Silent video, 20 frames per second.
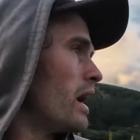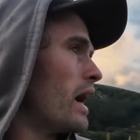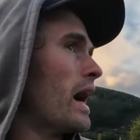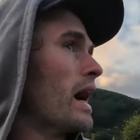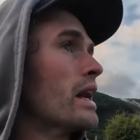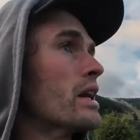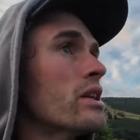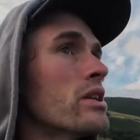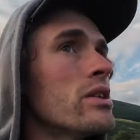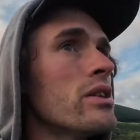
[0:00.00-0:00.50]

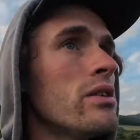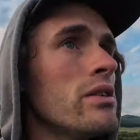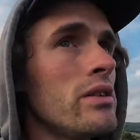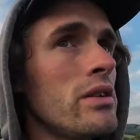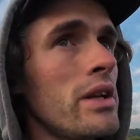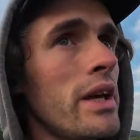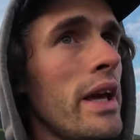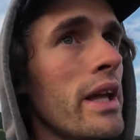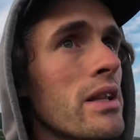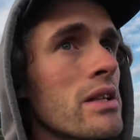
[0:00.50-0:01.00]
And
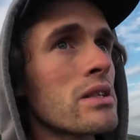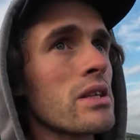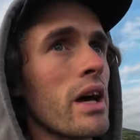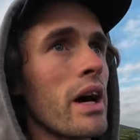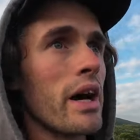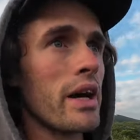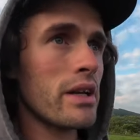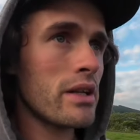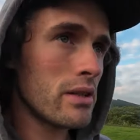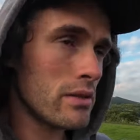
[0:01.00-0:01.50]

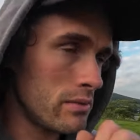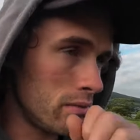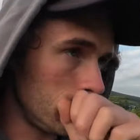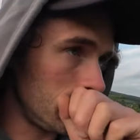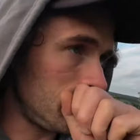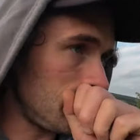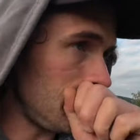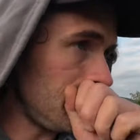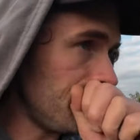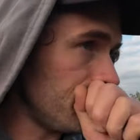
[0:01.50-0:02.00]
inside
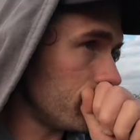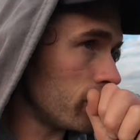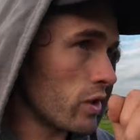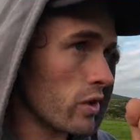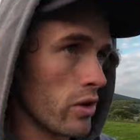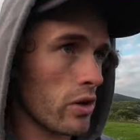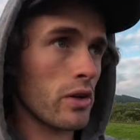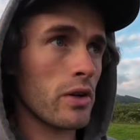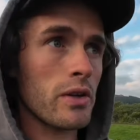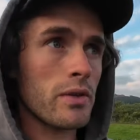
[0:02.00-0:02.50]

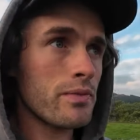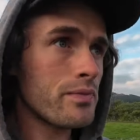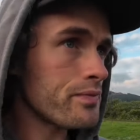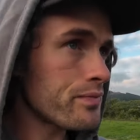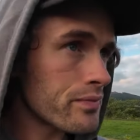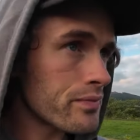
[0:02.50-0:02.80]
you're